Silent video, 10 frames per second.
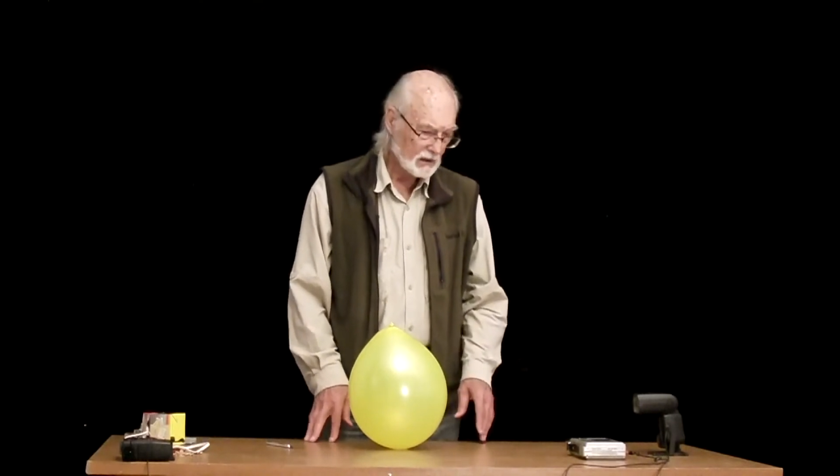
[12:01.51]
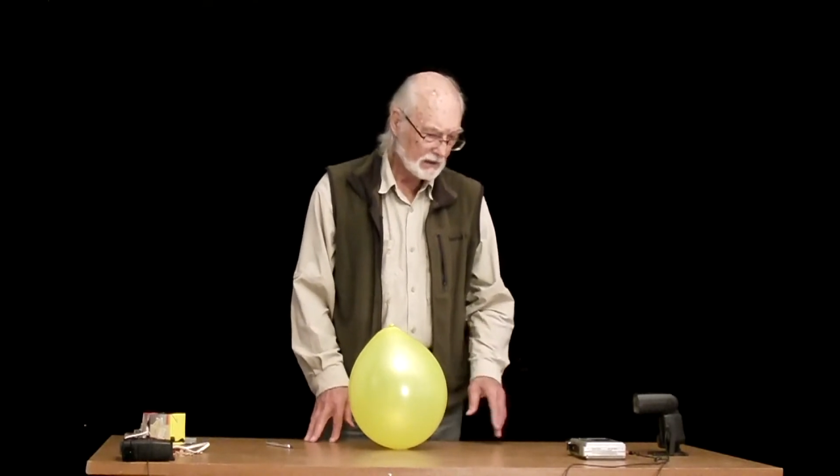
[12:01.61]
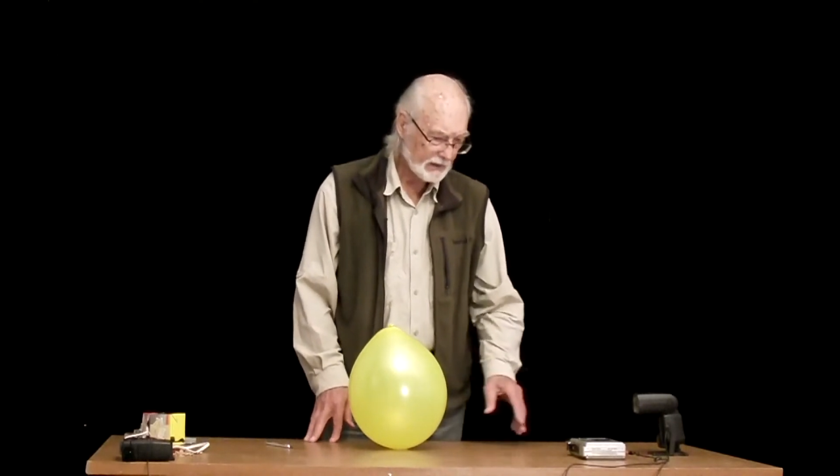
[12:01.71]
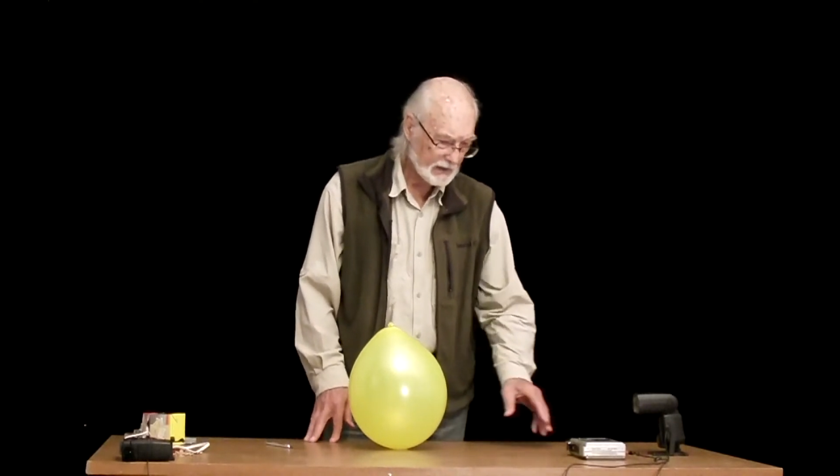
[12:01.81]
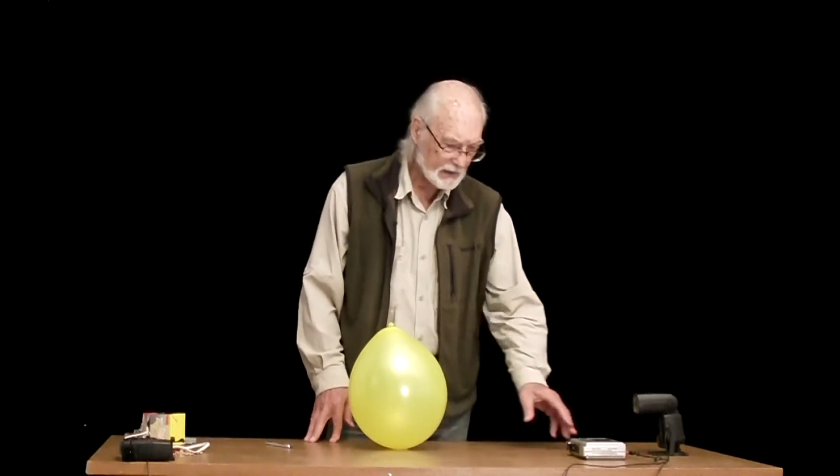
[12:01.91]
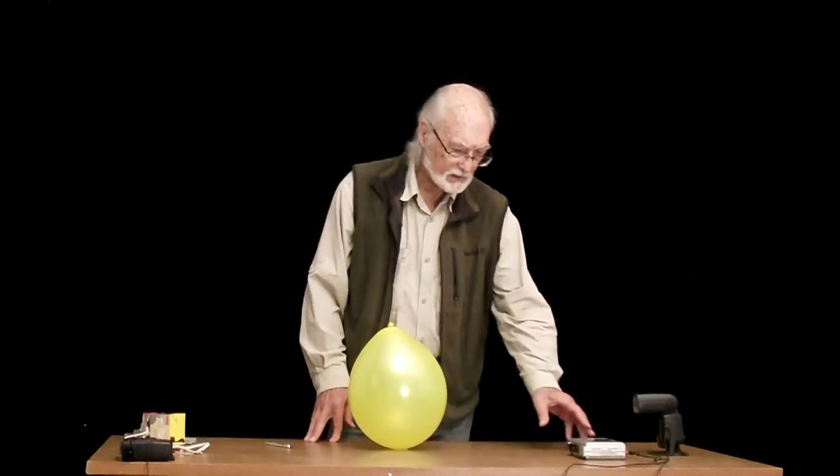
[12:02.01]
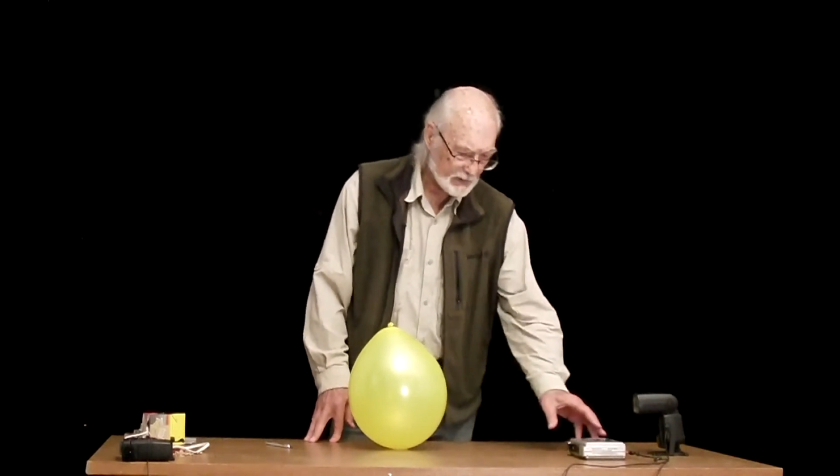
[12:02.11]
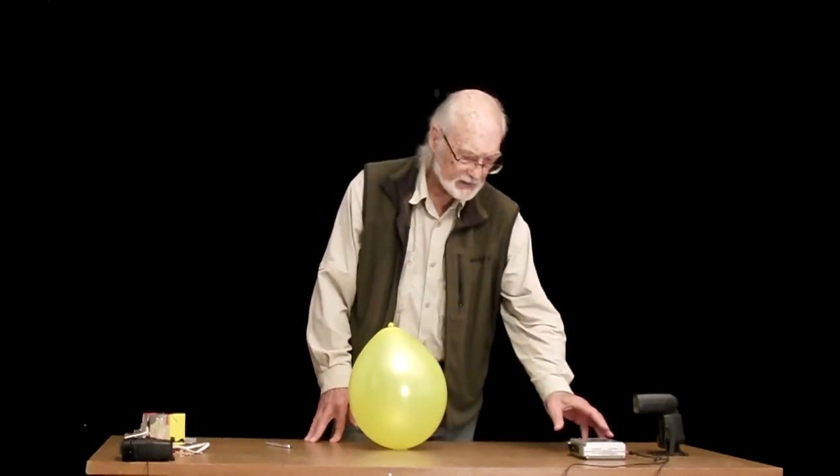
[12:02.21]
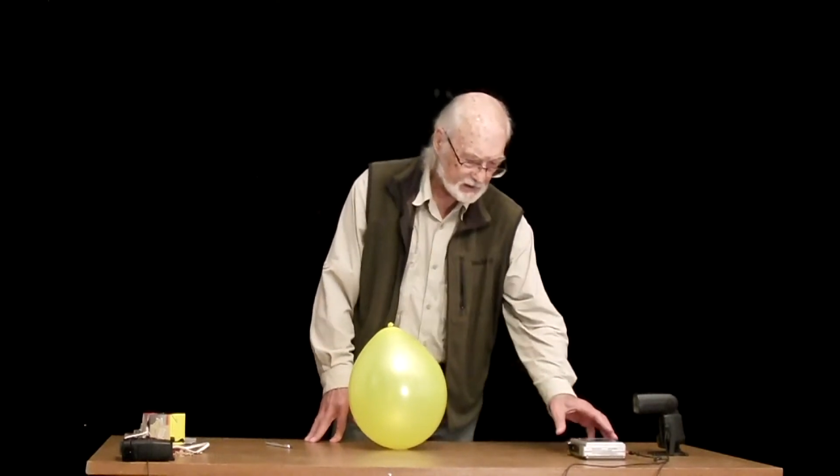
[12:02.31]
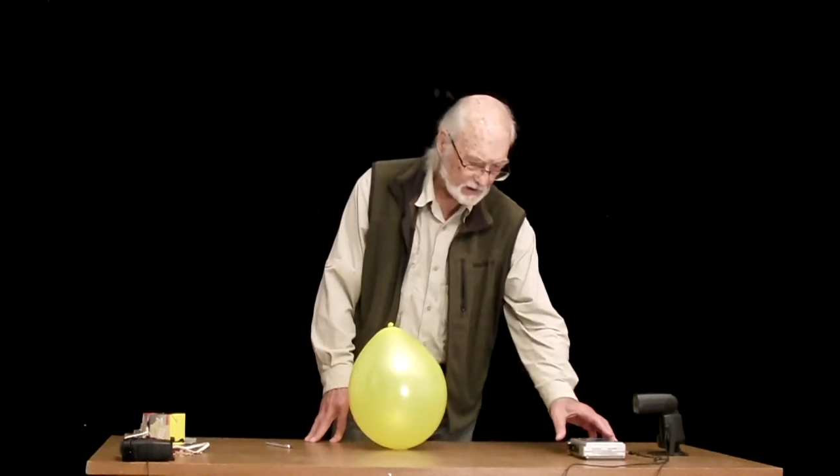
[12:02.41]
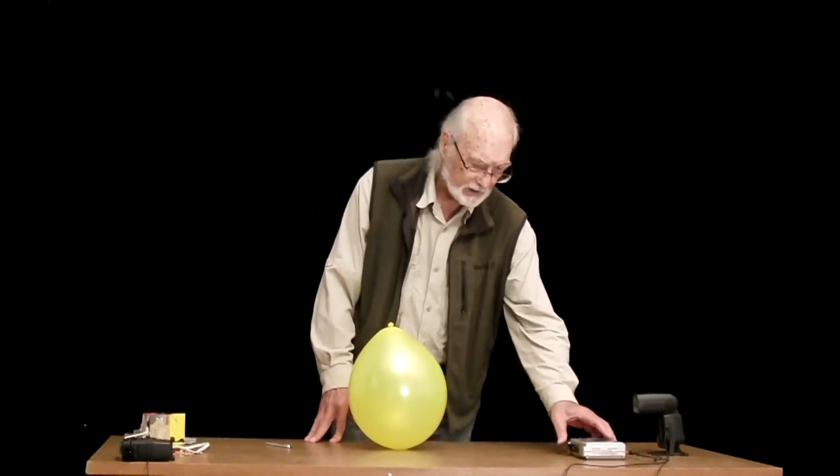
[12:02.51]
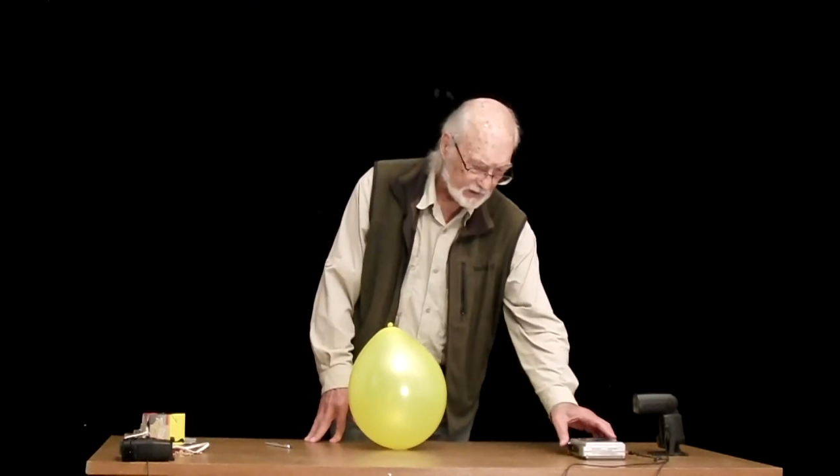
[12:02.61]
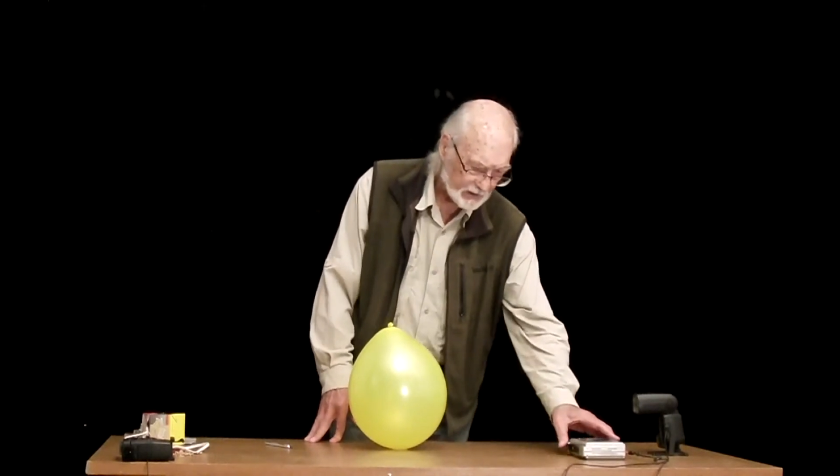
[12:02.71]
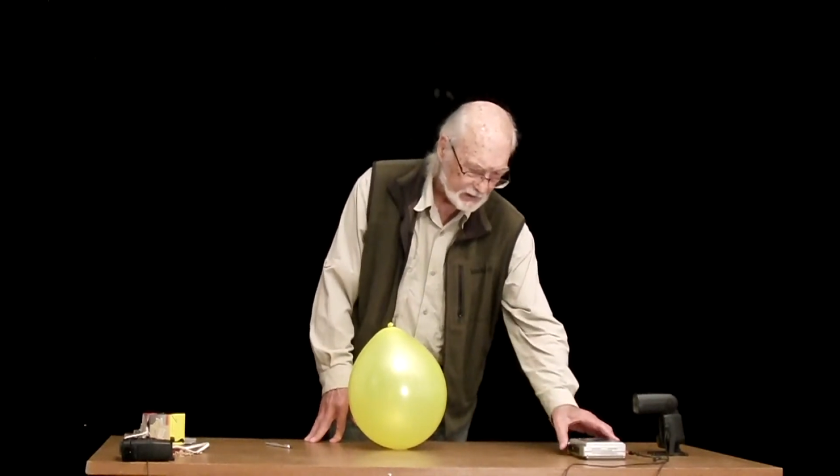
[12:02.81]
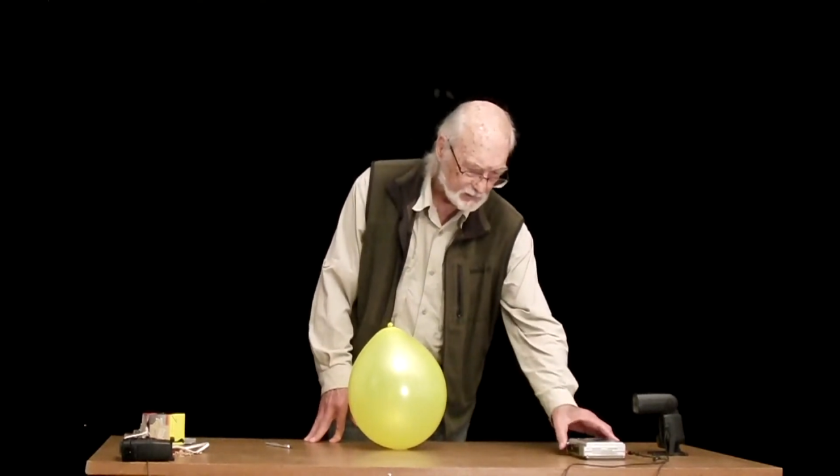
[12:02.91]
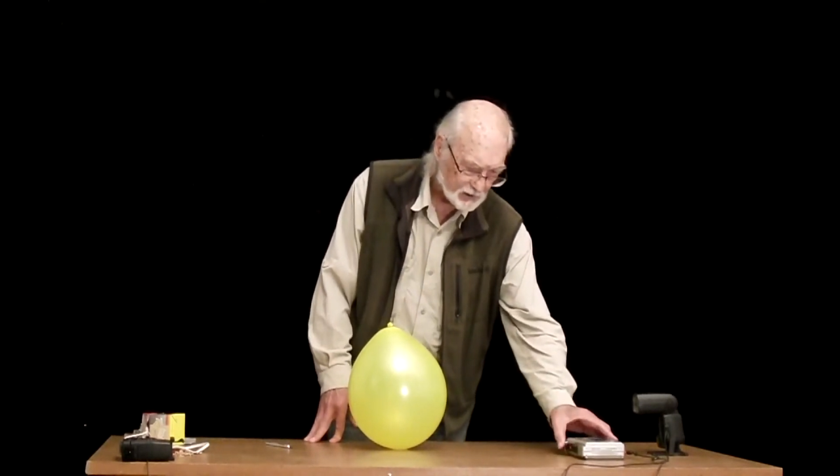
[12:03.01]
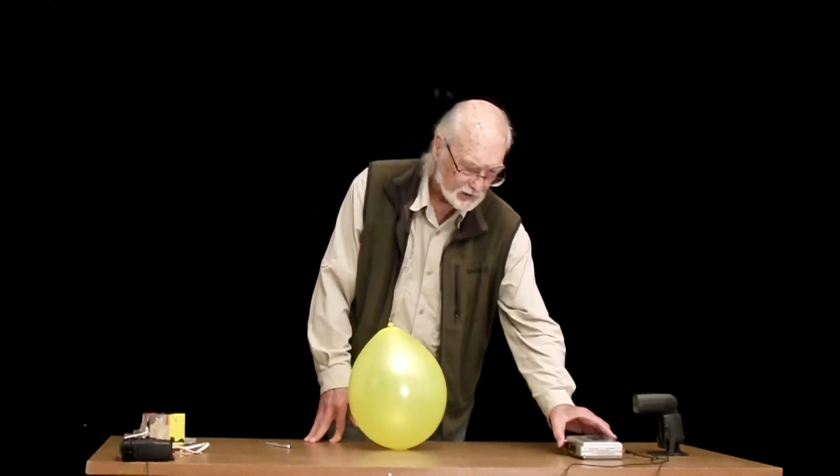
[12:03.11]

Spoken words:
And that is based on the use